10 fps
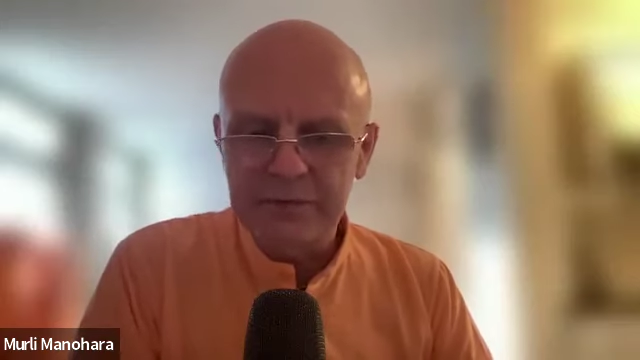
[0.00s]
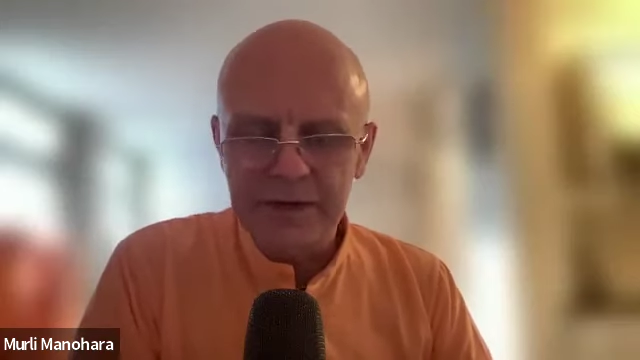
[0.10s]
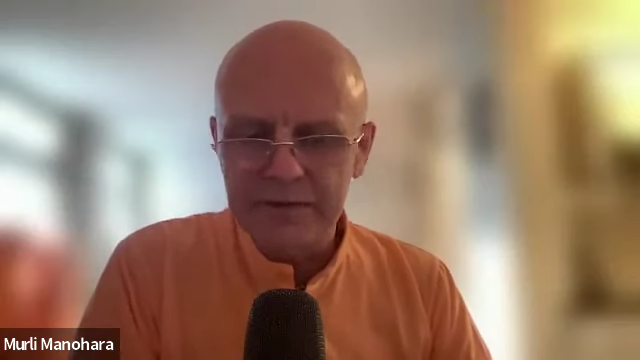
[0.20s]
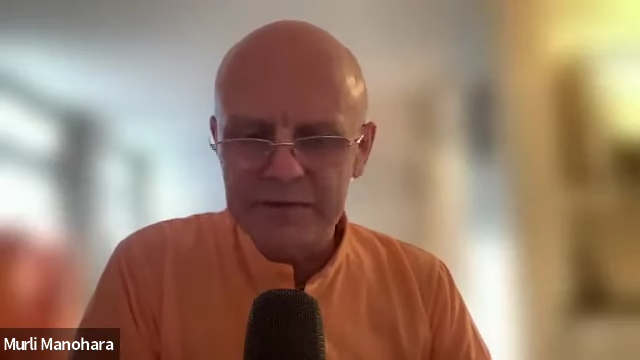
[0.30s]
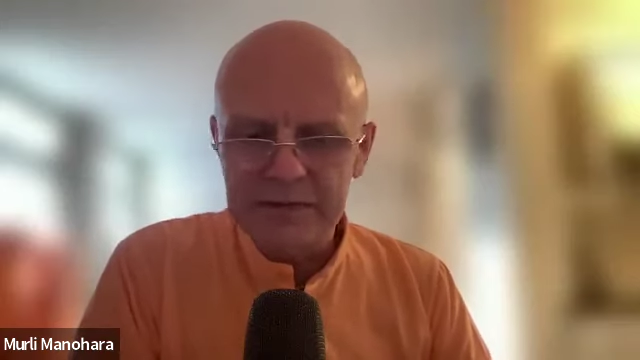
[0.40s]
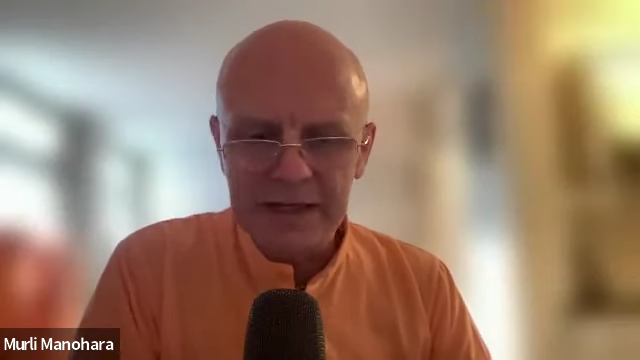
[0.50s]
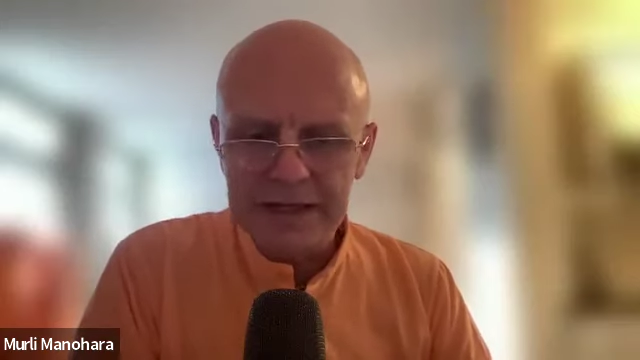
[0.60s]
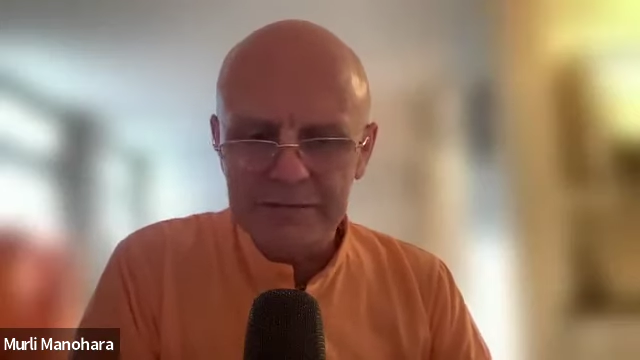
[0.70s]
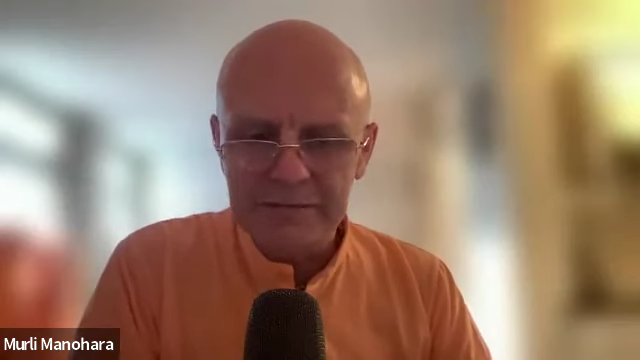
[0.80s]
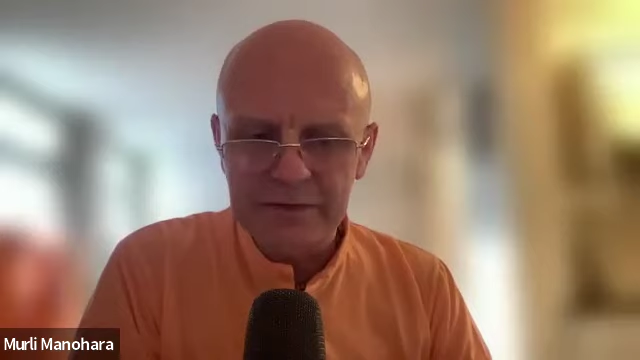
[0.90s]
There isn't
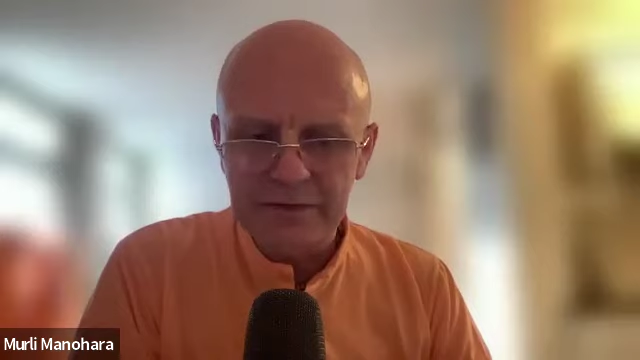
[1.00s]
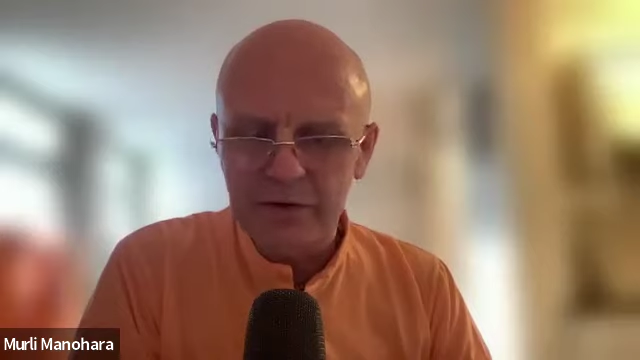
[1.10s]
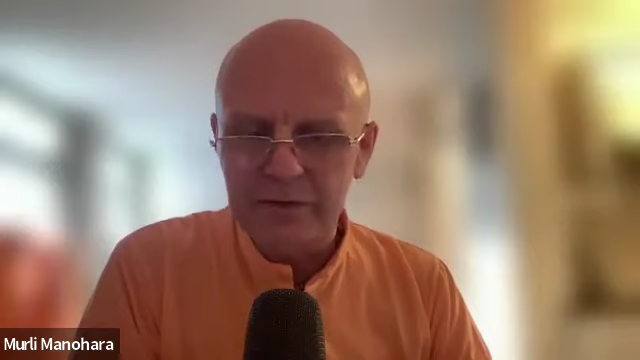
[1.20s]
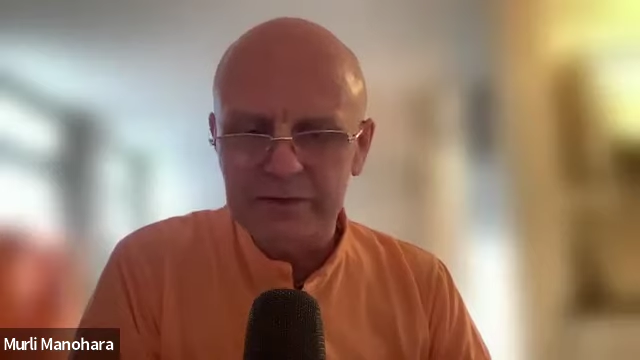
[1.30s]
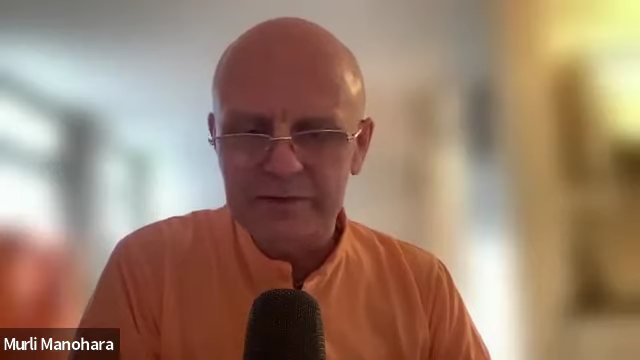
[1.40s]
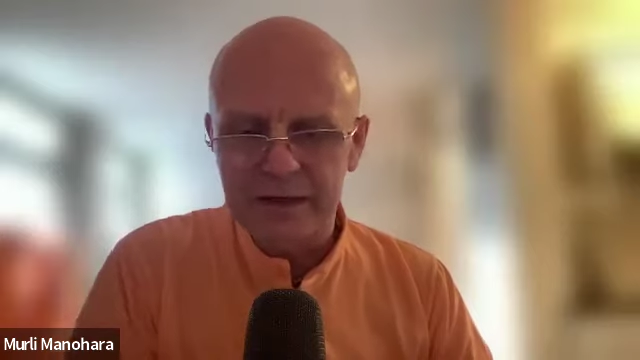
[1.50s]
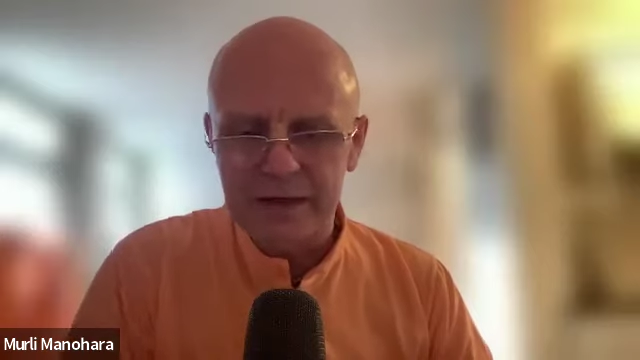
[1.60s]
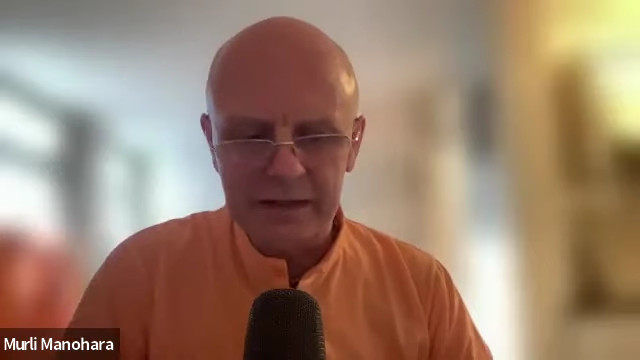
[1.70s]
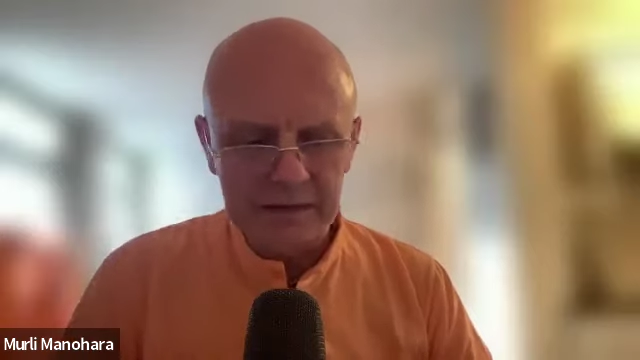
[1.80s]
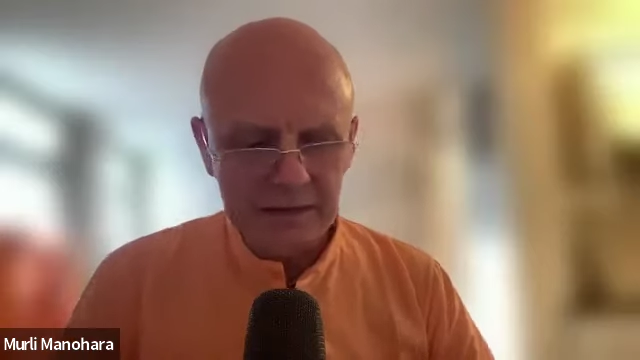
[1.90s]
anything wrong with that.